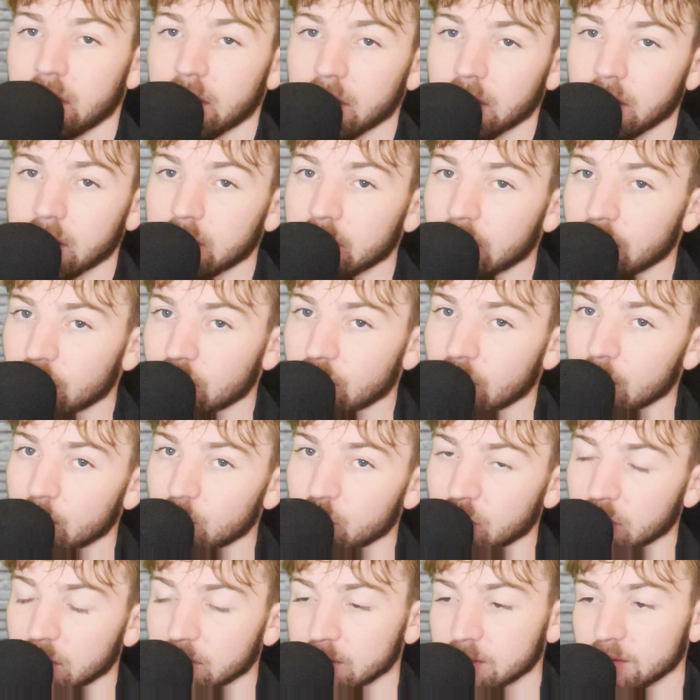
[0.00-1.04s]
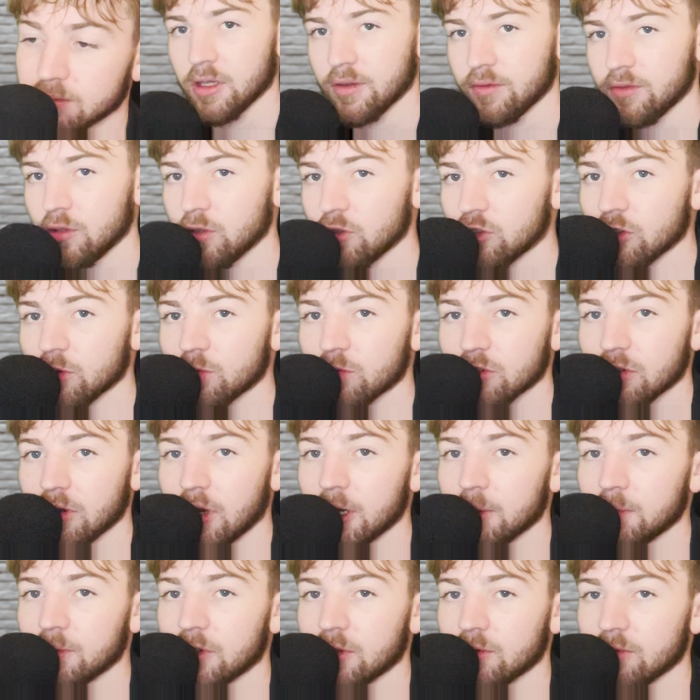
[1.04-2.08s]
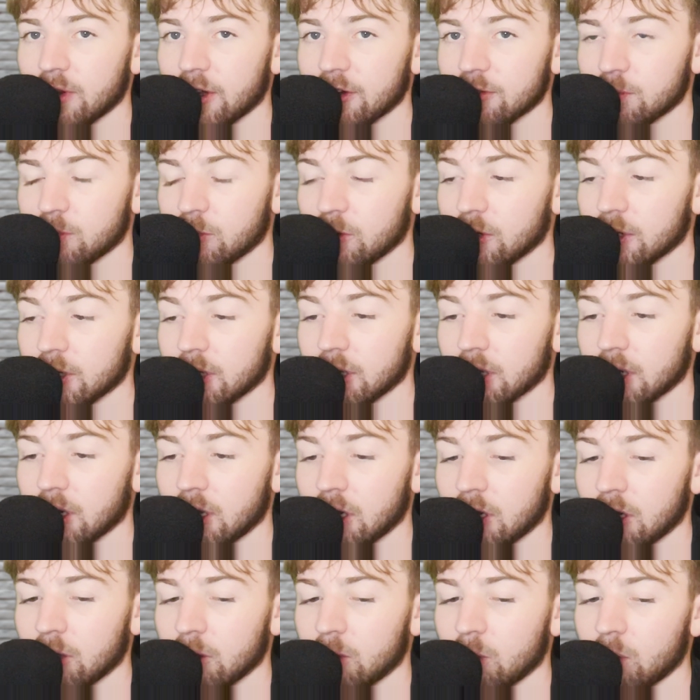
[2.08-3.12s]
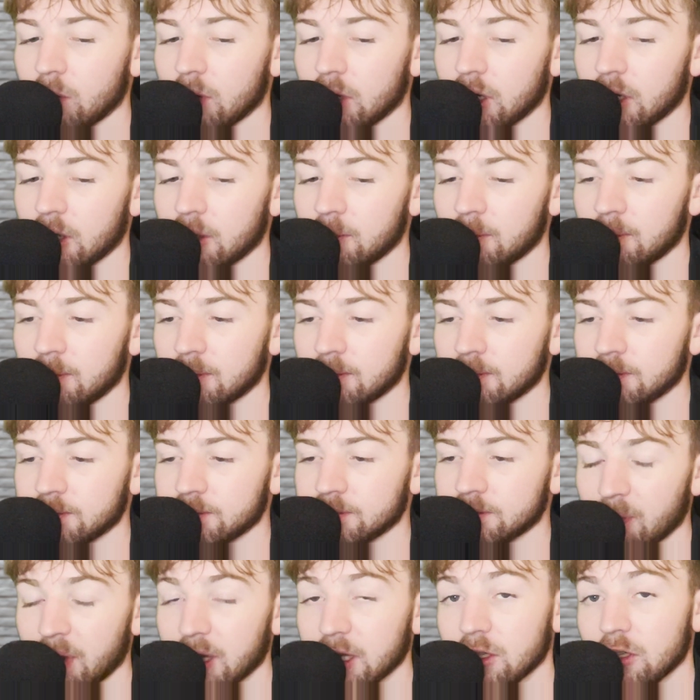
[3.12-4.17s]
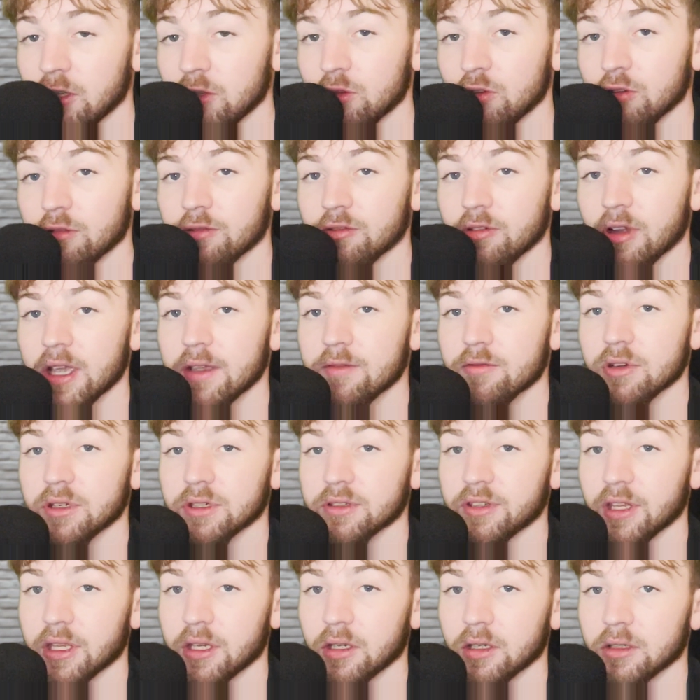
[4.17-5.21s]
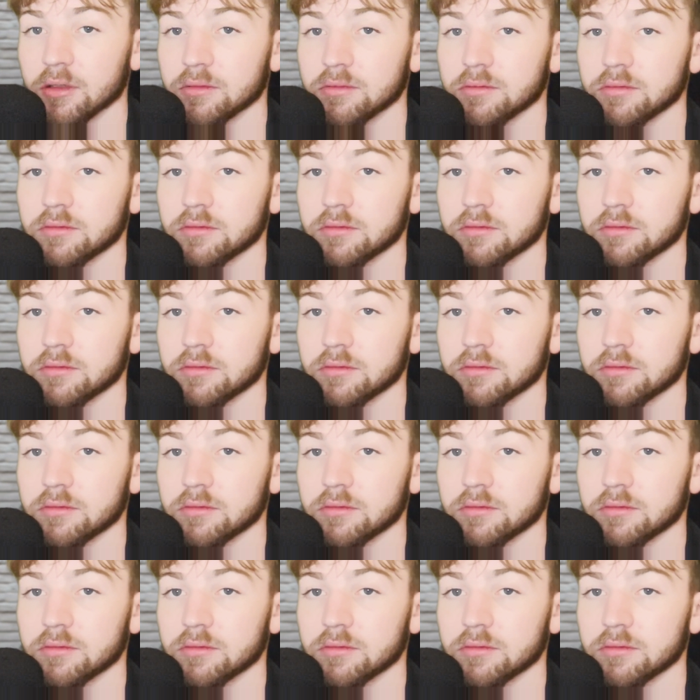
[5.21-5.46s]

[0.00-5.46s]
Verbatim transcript: Link in description. If you subscribe to RevBoy, I'll um, make you your favourite dinner.